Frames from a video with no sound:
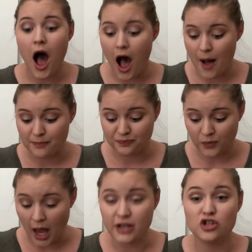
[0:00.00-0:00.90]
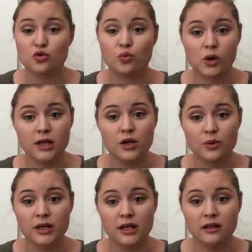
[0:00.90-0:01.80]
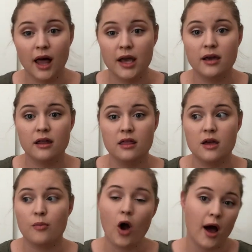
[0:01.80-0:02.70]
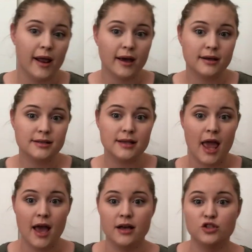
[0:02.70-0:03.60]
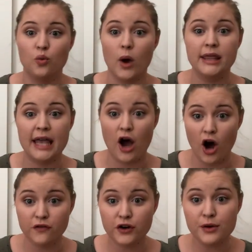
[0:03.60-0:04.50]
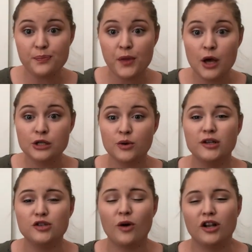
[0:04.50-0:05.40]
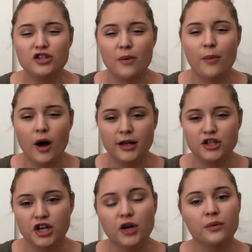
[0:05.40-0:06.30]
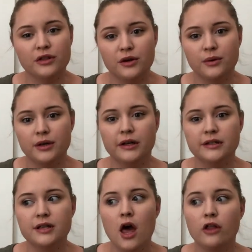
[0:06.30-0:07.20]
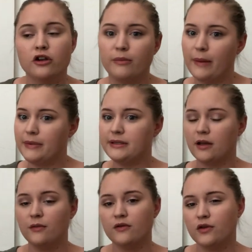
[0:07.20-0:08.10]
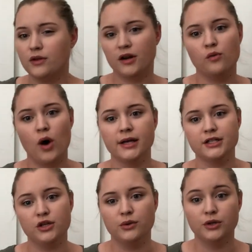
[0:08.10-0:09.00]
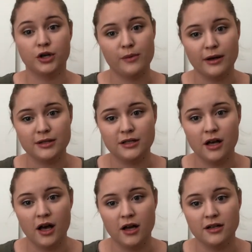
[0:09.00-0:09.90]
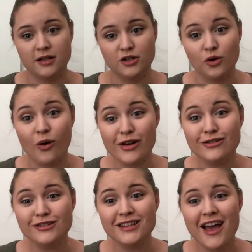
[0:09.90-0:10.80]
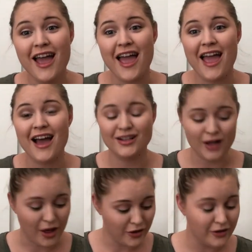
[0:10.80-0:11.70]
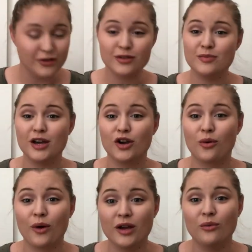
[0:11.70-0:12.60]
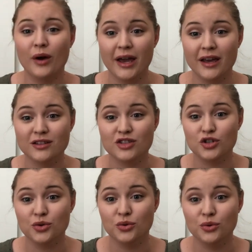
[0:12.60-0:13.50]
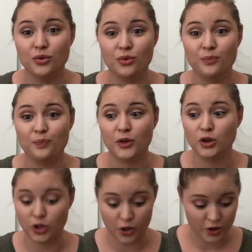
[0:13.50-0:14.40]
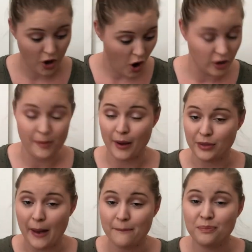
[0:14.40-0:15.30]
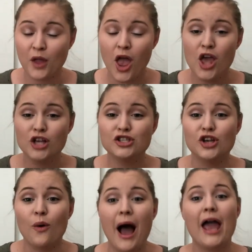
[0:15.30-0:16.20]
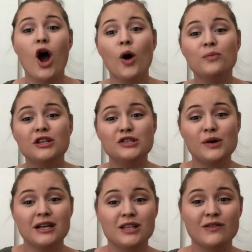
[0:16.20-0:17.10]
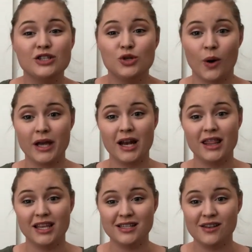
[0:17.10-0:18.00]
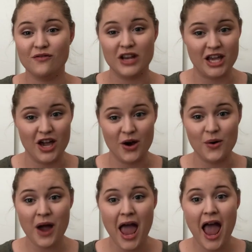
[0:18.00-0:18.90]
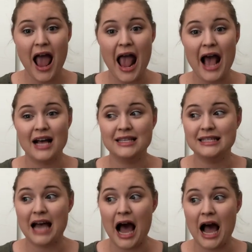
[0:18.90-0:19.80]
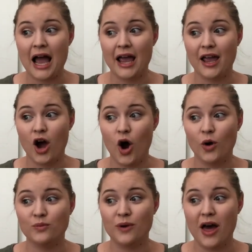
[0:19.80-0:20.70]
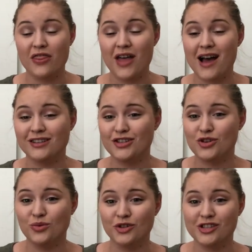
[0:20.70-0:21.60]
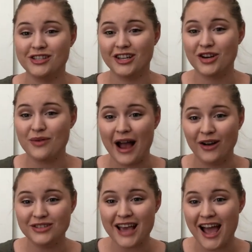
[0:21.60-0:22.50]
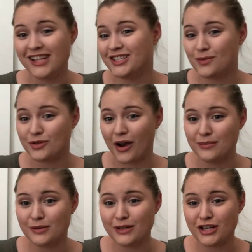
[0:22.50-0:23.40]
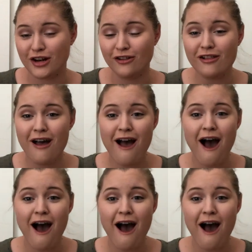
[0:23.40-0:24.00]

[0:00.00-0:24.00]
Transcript: I just really, really like the products and what they offer. So I just want to jump on and share it with you because there might be some of you that want to learn about essential oils. And I thought this would be a great way to learn all about them. So I hope that you guys have enjoyed this video, and I hope that you will stick around and subscribe to my channel.